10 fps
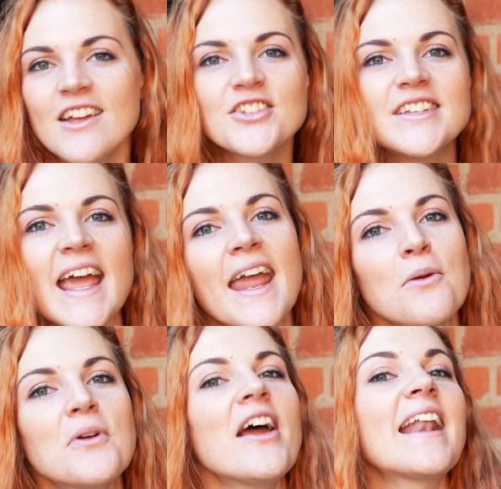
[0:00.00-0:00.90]
Today
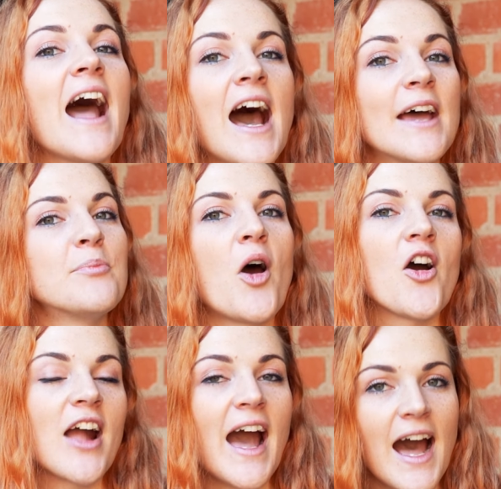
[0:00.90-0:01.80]
we're at Hyde Park
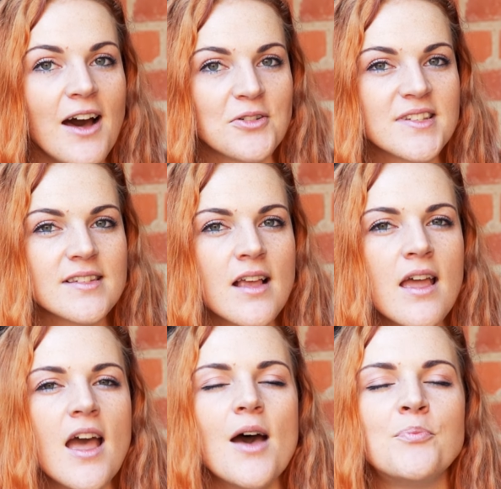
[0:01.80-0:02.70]
House,
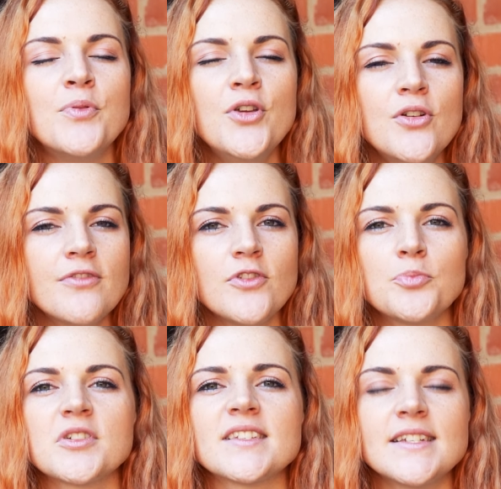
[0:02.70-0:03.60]
a beautiful,
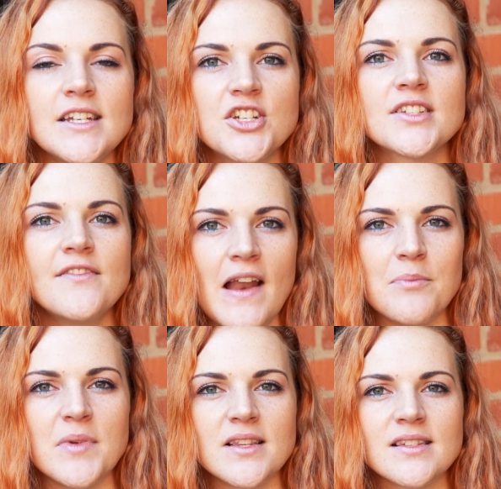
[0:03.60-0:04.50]
prestigious
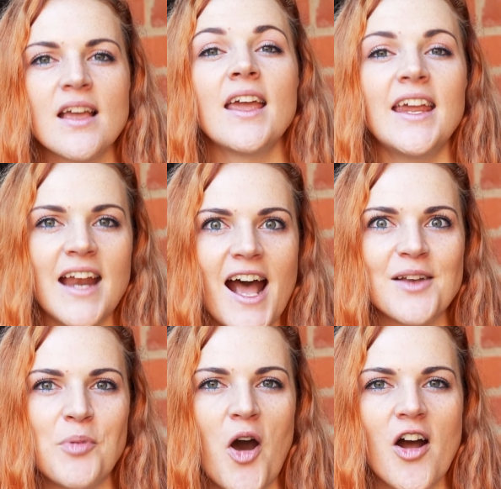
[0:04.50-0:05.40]
development in Hyde
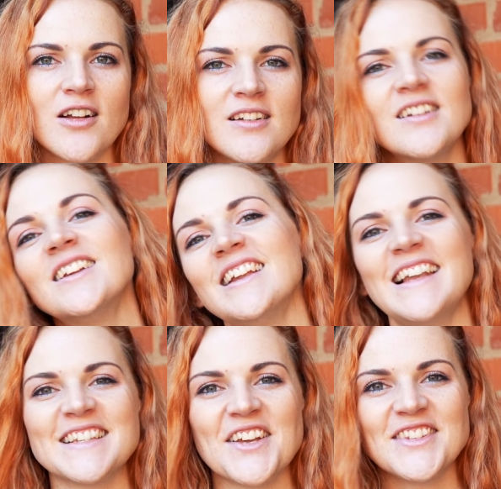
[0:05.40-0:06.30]
Park.
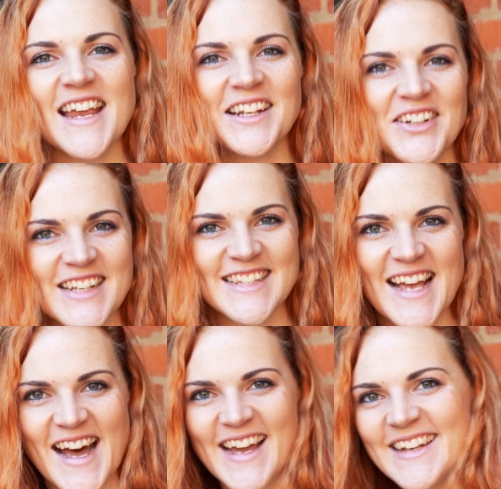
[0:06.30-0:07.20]
Let's go take a look
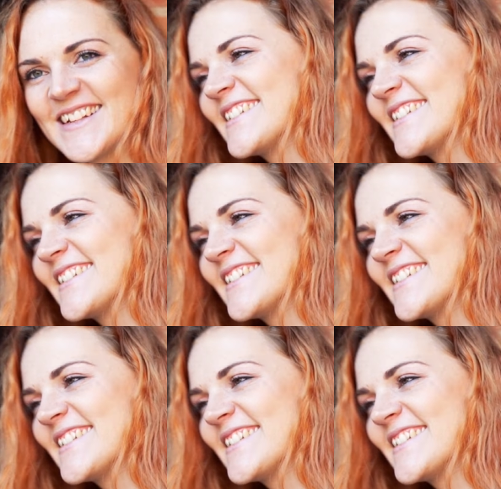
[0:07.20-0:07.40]
inside.